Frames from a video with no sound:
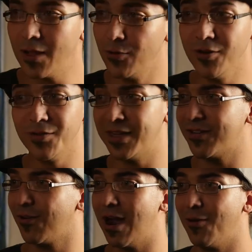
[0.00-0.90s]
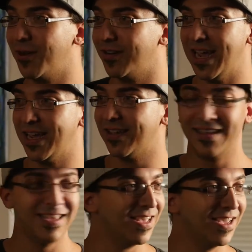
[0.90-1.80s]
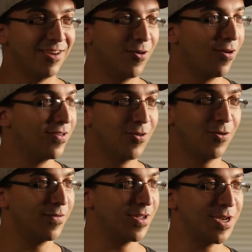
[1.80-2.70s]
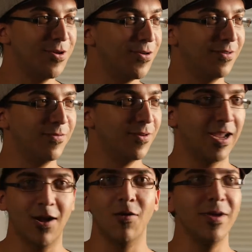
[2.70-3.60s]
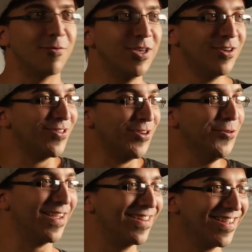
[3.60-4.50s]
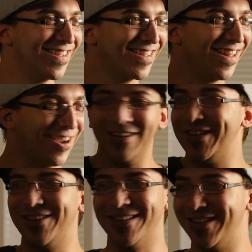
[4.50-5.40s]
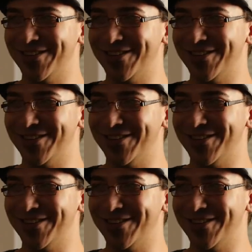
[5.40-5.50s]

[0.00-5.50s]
we were just messing around one day in rehearsal over the tune, and we were like, oh man, we should just do it. Like, we should just